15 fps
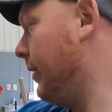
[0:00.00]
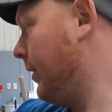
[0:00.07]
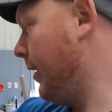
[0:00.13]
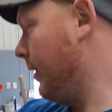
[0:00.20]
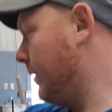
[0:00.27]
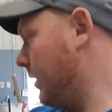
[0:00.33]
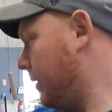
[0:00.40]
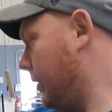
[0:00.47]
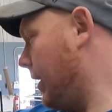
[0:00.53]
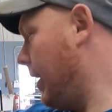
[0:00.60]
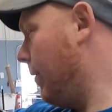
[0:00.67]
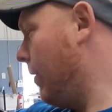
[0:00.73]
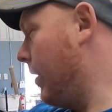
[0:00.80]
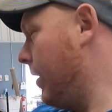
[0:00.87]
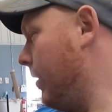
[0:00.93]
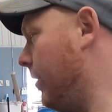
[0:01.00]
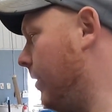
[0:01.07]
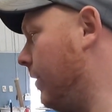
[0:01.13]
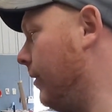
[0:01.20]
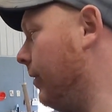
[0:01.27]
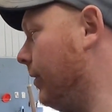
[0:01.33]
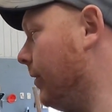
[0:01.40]
basically it's this guy right
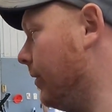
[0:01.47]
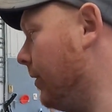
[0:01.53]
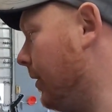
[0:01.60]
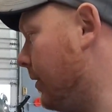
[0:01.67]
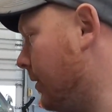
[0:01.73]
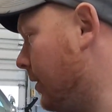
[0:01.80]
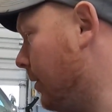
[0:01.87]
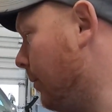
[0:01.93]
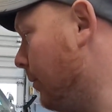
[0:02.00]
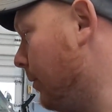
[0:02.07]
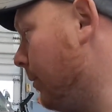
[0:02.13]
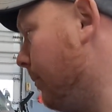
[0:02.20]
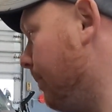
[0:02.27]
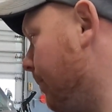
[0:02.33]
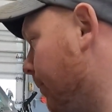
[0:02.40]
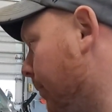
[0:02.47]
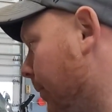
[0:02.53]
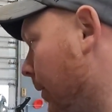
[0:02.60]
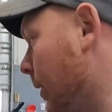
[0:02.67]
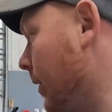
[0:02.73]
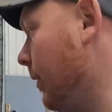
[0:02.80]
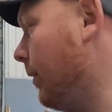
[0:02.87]
here. It's the
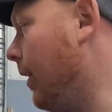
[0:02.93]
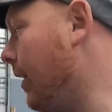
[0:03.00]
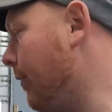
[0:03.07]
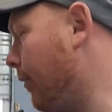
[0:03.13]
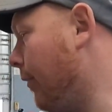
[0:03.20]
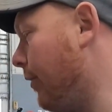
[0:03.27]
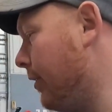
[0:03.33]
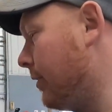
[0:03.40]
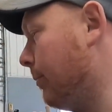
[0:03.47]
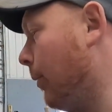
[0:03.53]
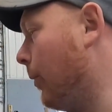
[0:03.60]
life of this